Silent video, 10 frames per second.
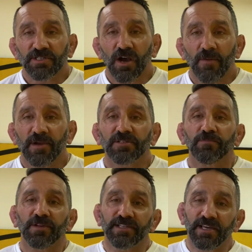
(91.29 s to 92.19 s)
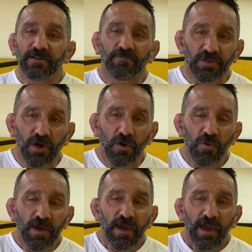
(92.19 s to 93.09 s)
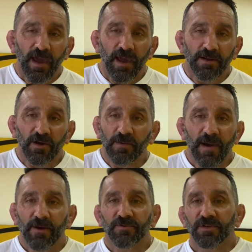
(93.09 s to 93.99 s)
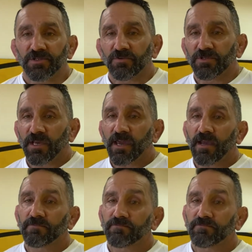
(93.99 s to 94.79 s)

comments, please hit them below and I'll get back with you as soon as I can.